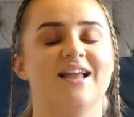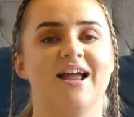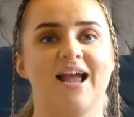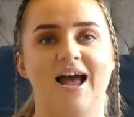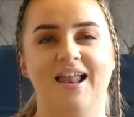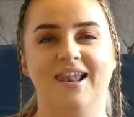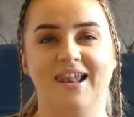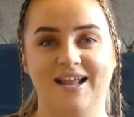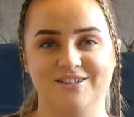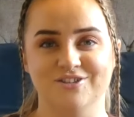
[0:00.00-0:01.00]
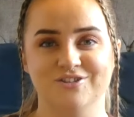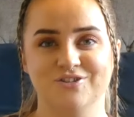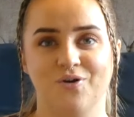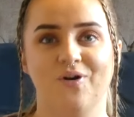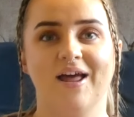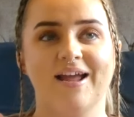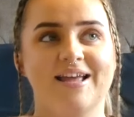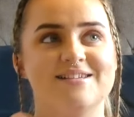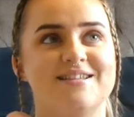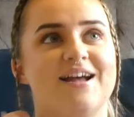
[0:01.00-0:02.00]
like a legend or like
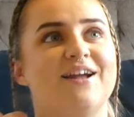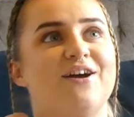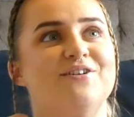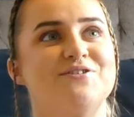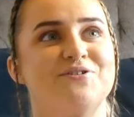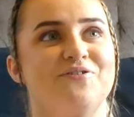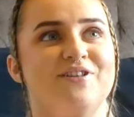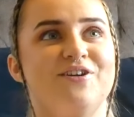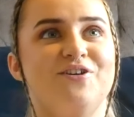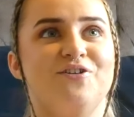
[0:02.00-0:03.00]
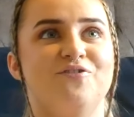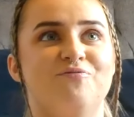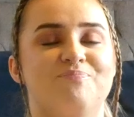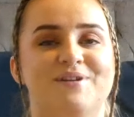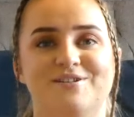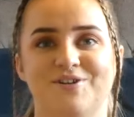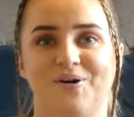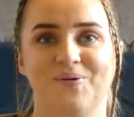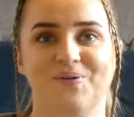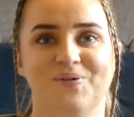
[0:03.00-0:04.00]
it's like a story that you've been
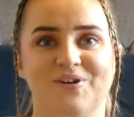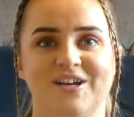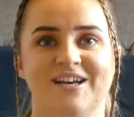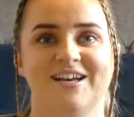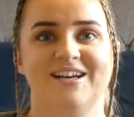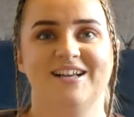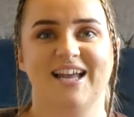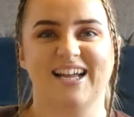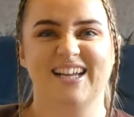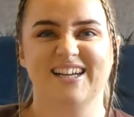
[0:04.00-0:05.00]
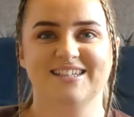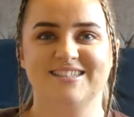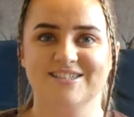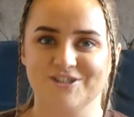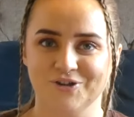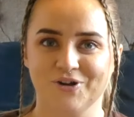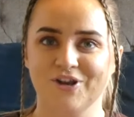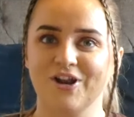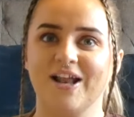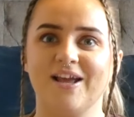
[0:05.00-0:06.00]
told like since young you
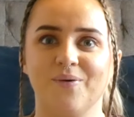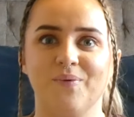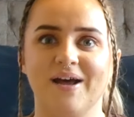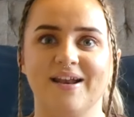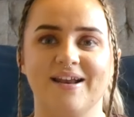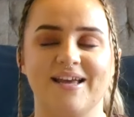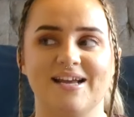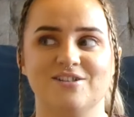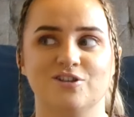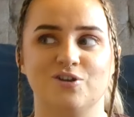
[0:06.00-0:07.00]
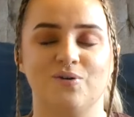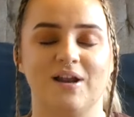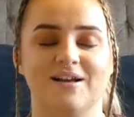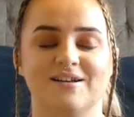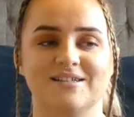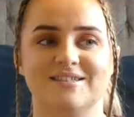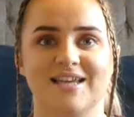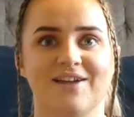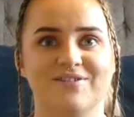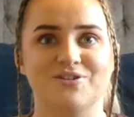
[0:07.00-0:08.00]
know like when kids are told like scary